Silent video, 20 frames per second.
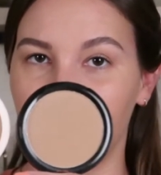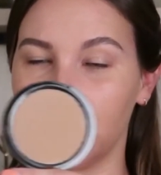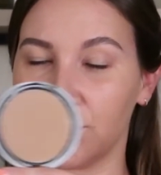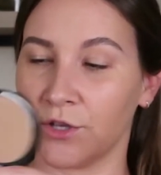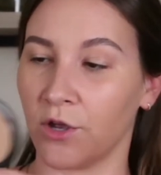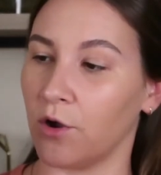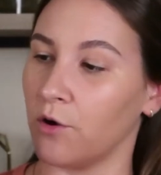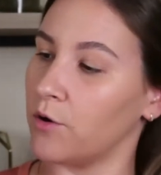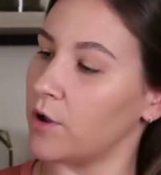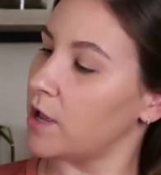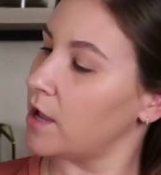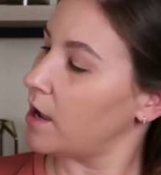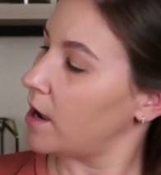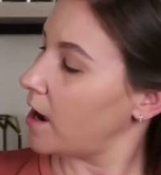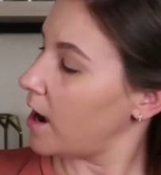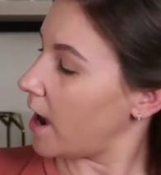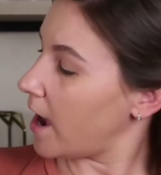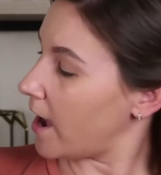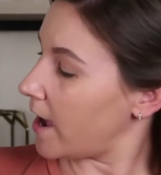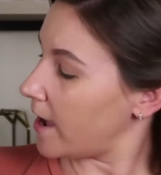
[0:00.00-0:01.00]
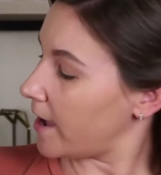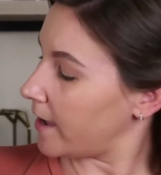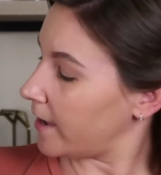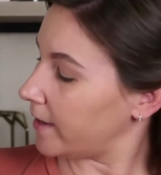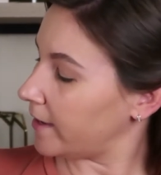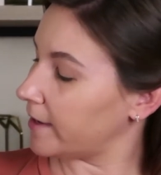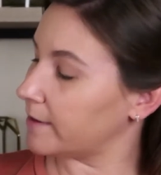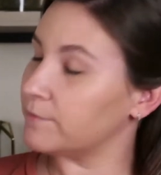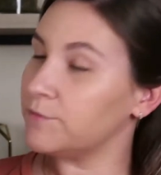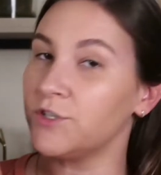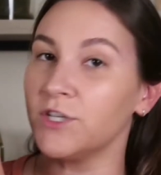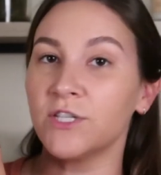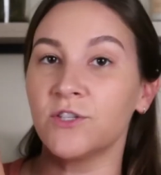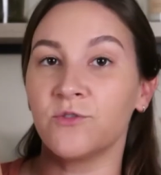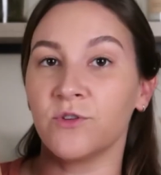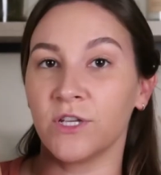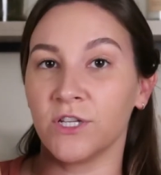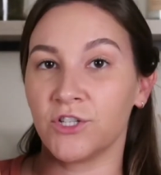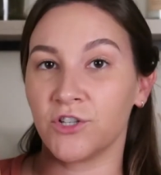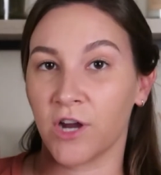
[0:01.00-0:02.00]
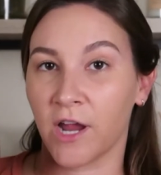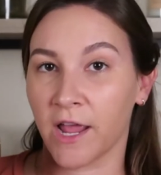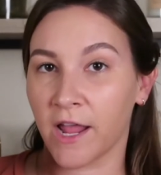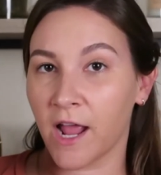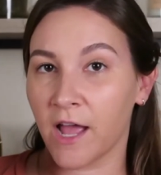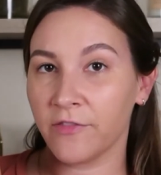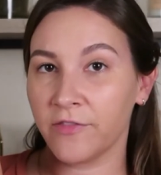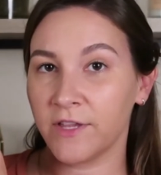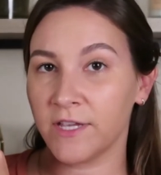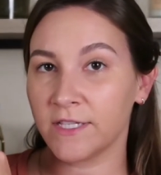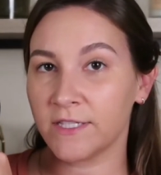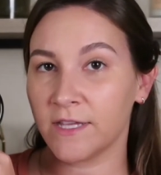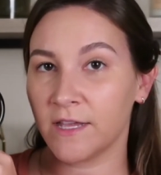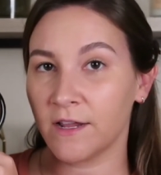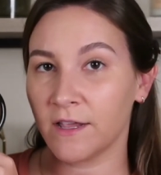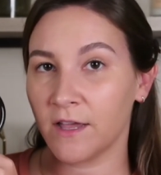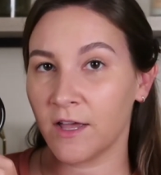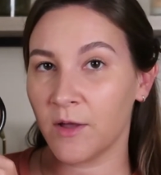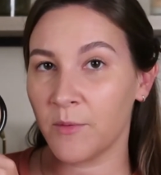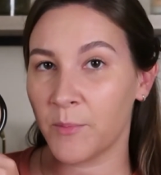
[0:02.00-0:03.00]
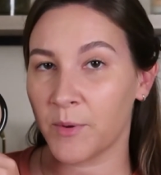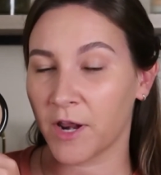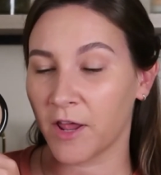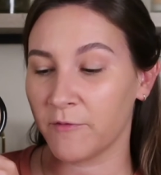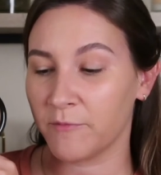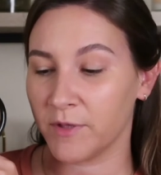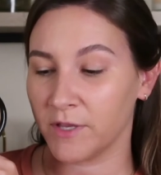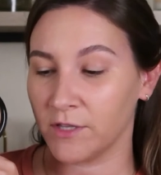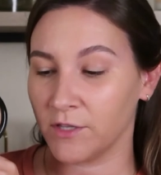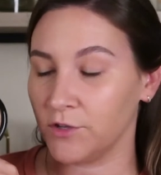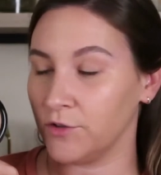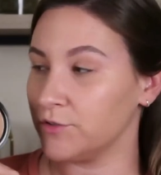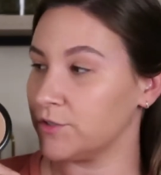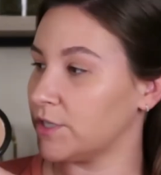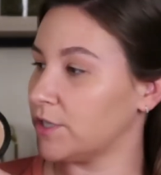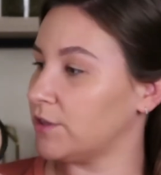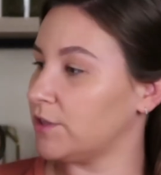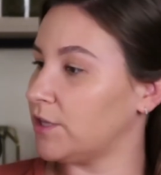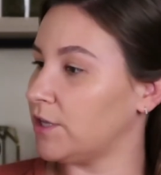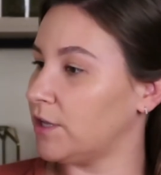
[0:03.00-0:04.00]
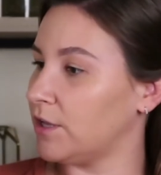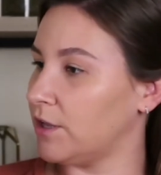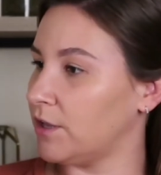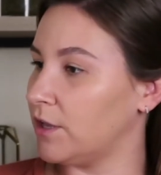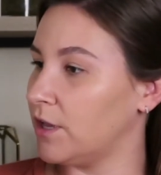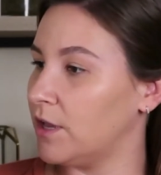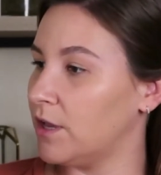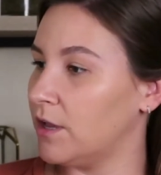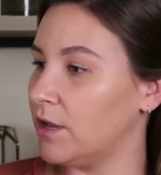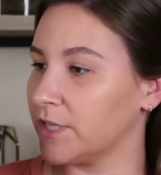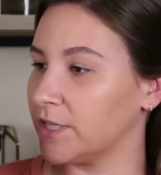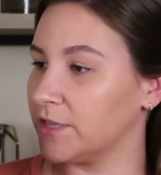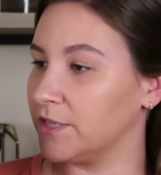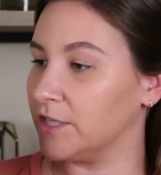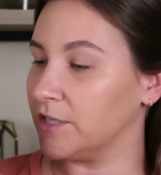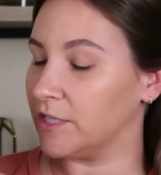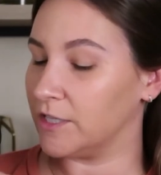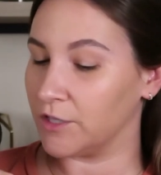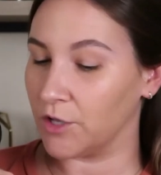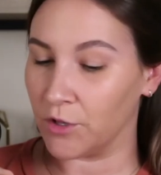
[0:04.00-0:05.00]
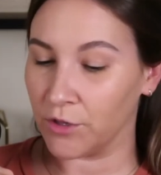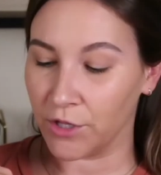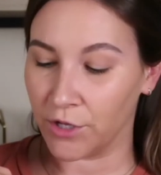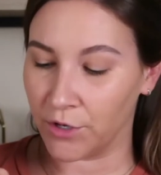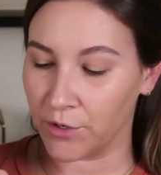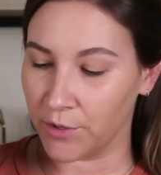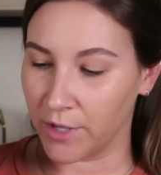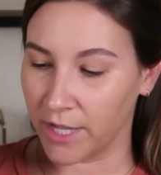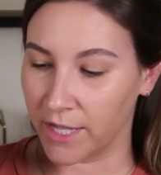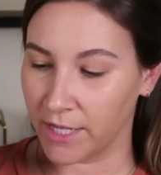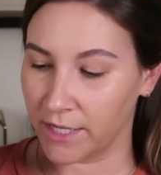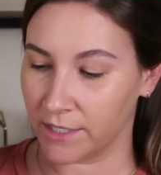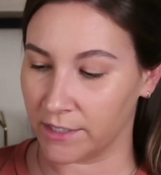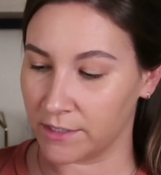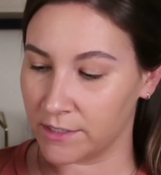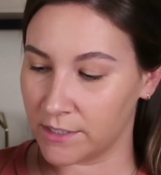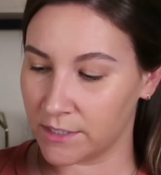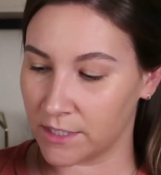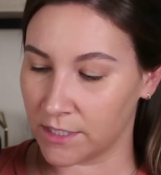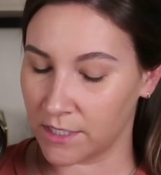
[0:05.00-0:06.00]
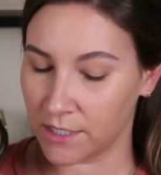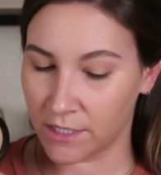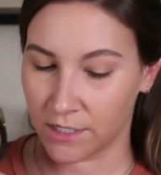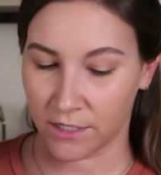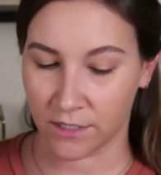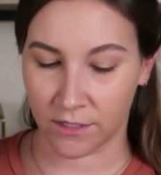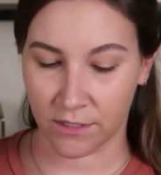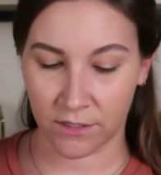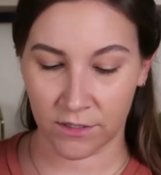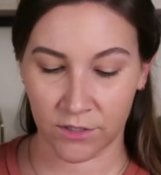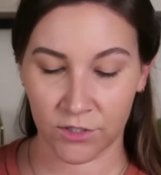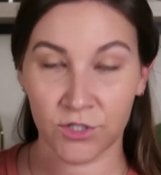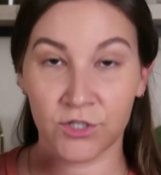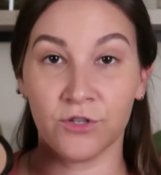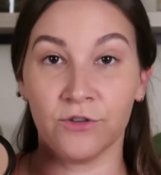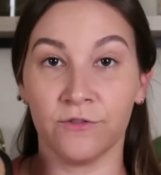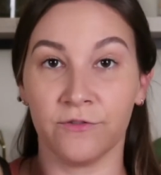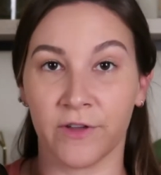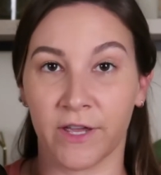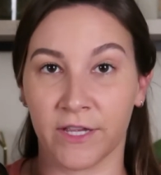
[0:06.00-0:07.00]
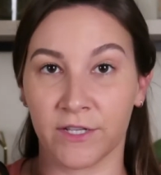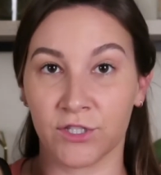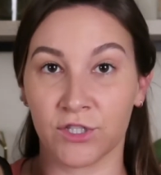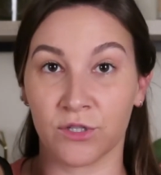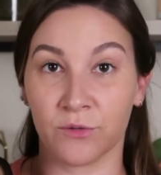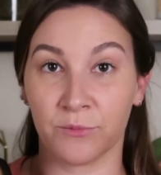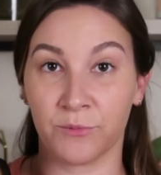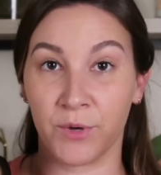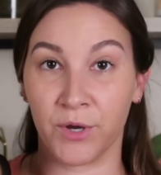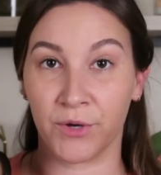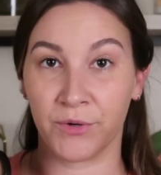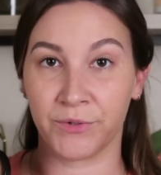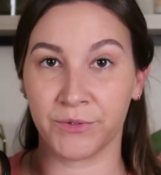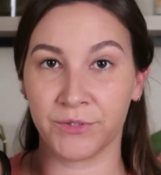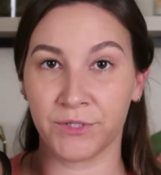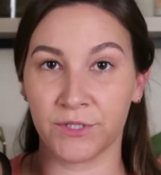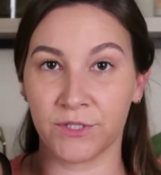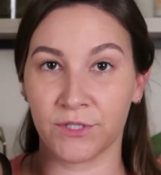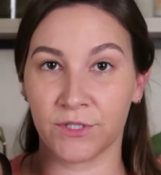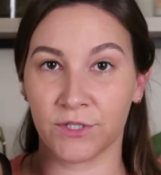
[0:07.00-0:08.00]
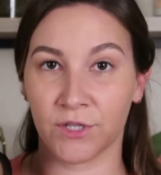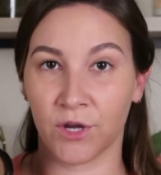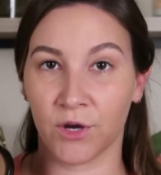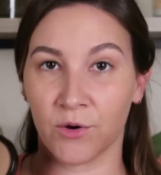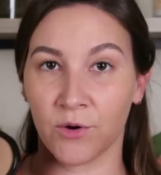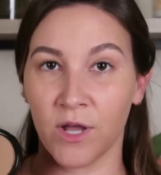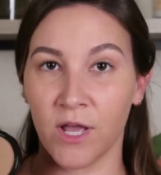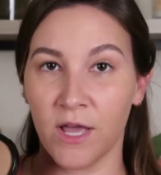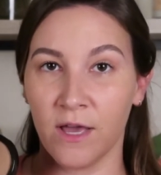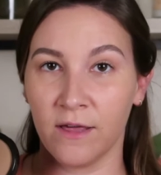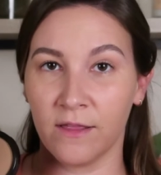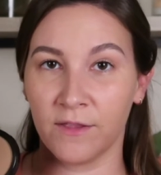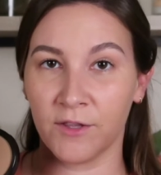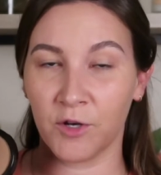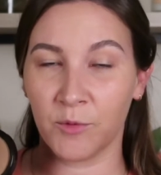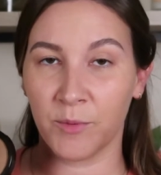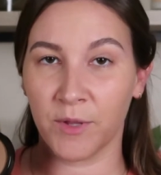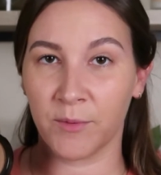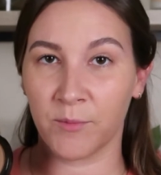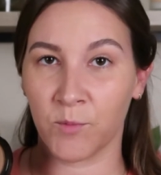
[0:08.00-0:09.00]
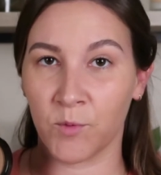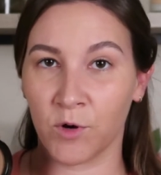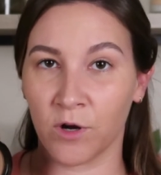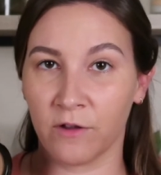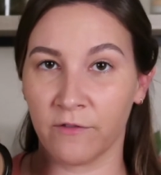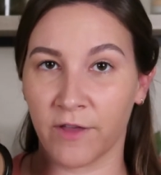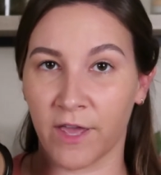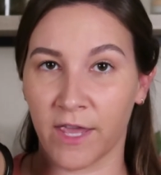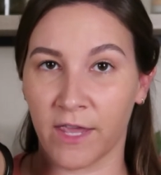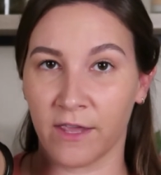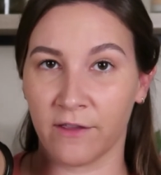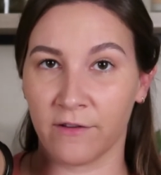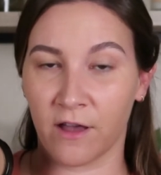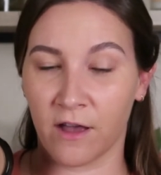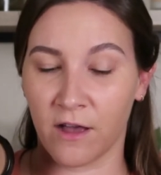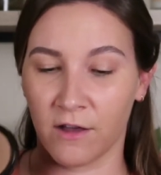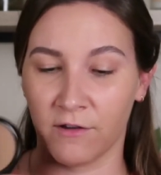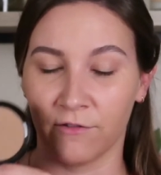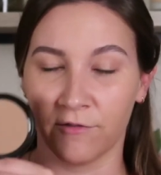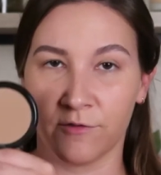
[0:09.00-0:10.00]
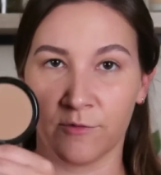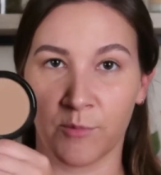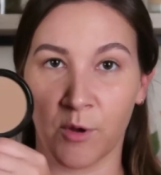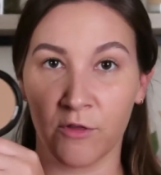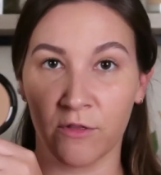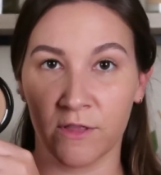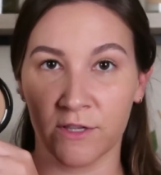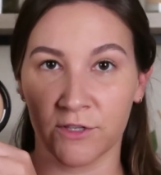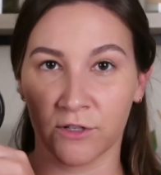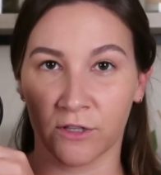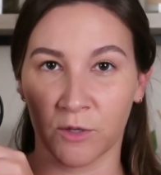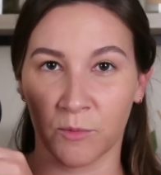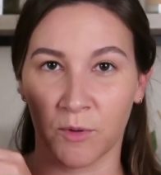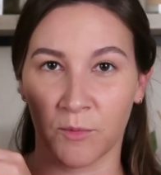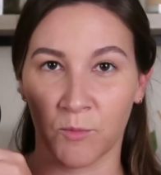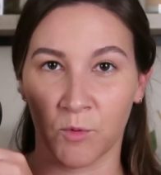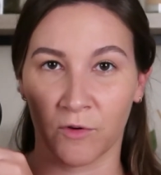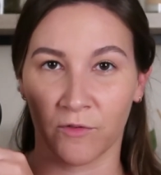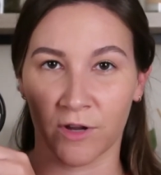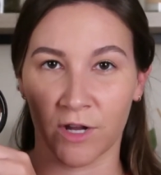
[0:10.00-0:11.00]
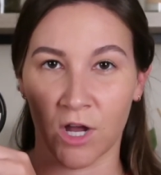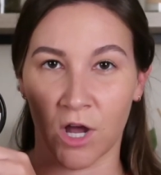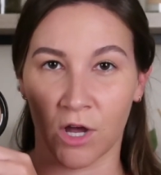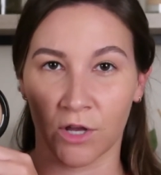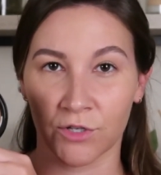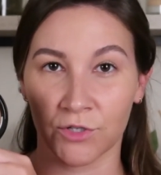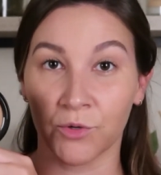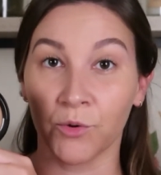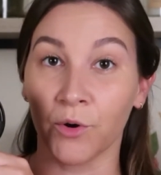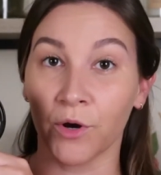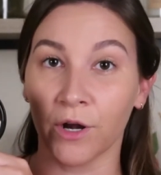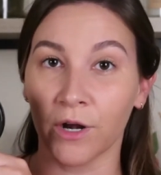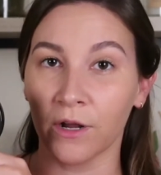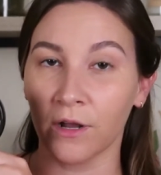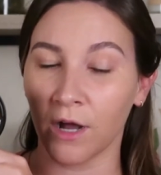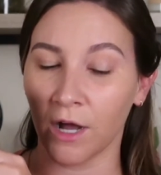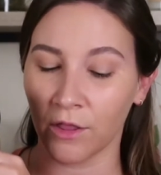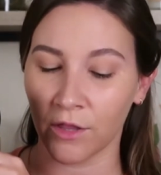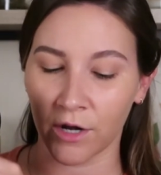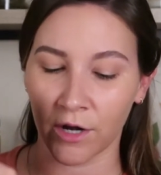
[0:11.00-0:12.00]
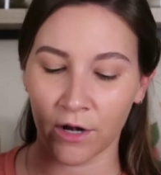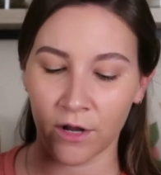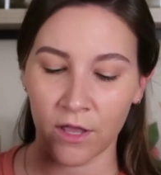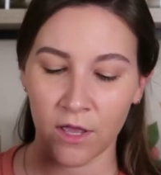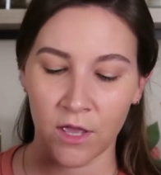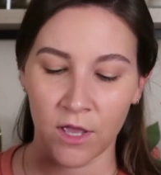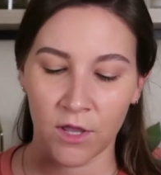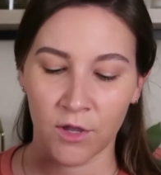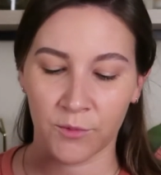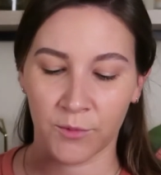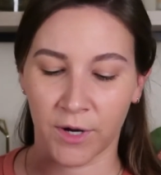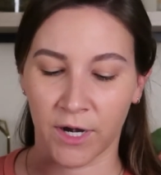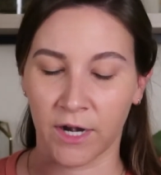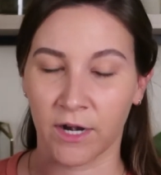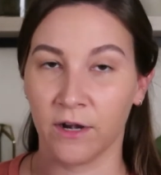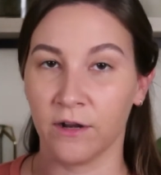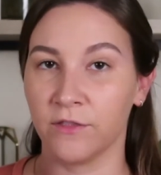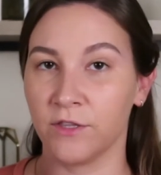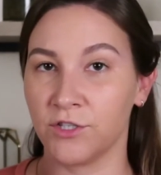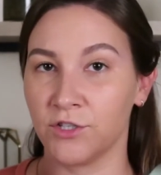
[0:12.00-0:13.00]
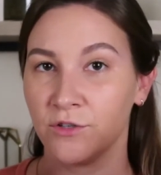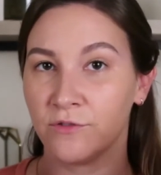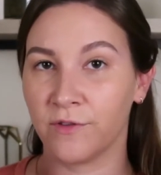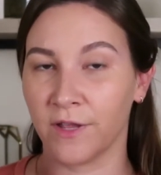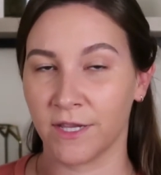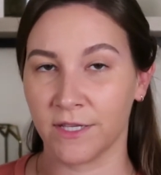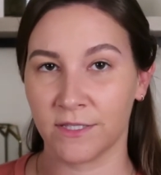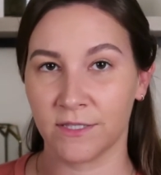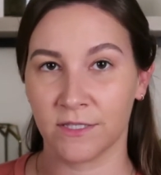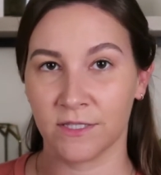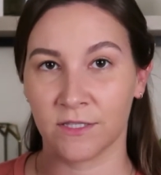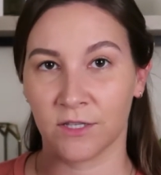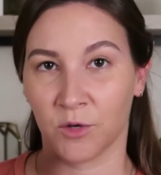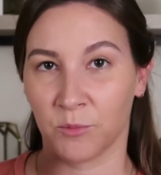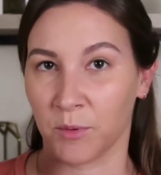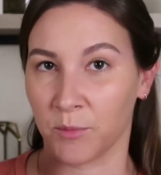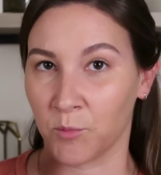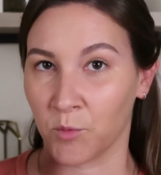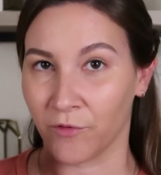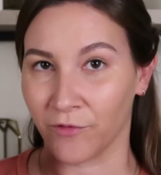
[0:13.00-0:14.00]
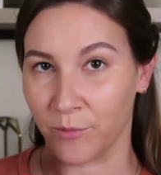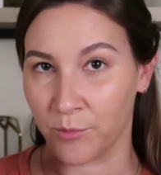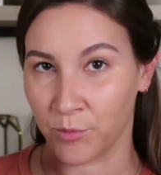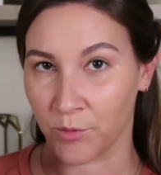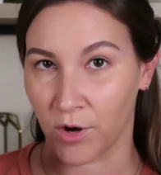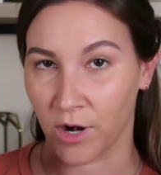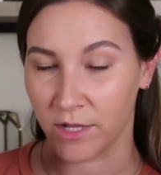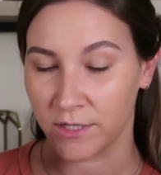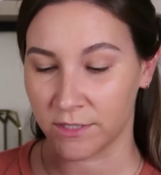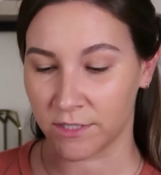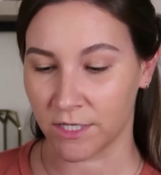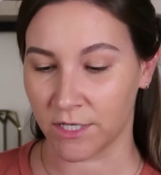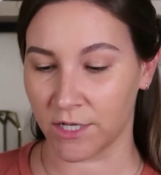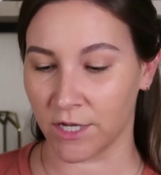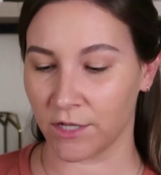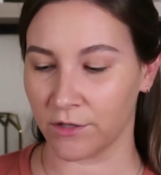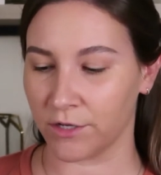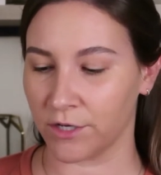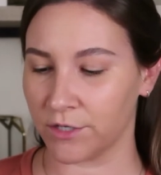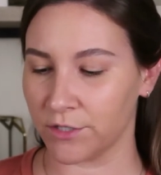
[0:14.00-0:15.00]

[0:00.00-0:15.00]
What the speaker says: So I am just really trying out the Aesthetica, but I've been using the Lily Lolo and the Too Faced the most. So a little bit more of both of these are a little bit more of a contour color, where the Too Faced is a little bit more of a bronzy color.